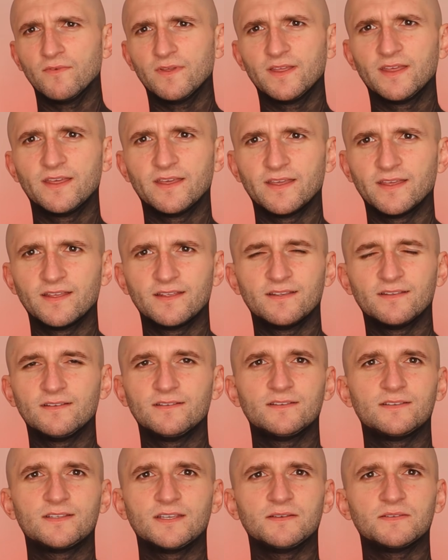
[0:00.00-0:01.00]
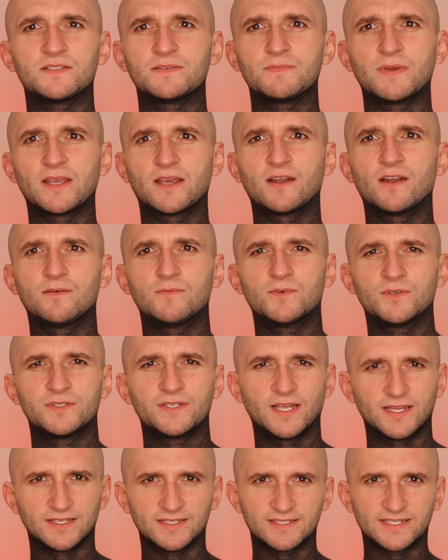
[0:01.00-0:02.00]
It seems to make a lot more
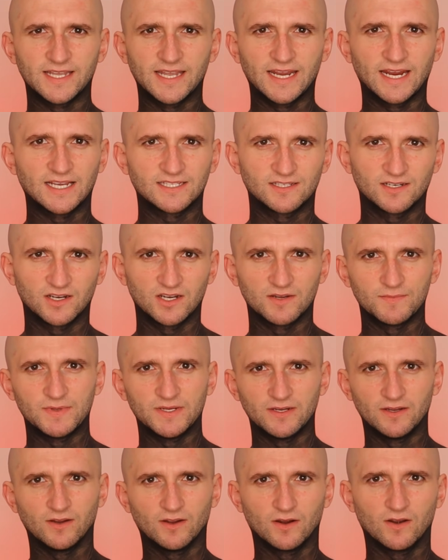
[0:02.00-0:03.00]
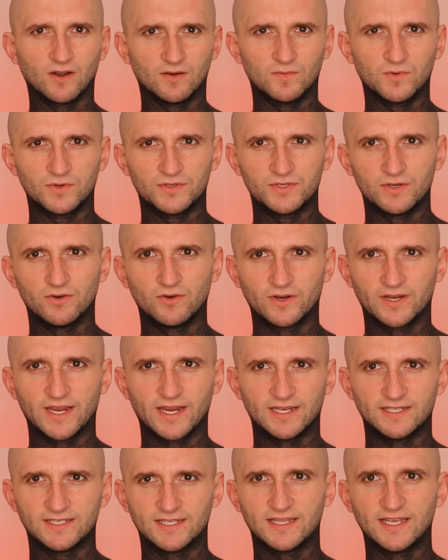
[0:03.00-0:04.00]
sense, seeing as I'm going to be doing a lot more
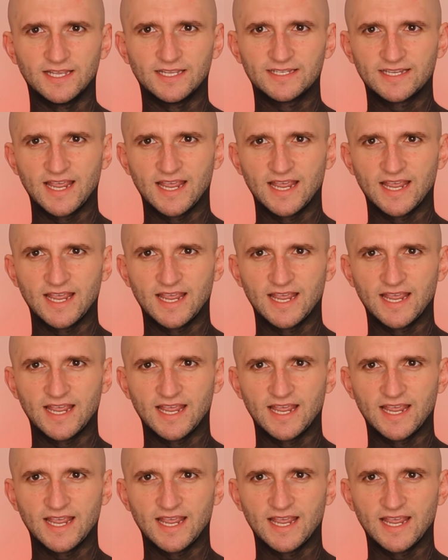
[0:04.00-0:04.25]
talking to this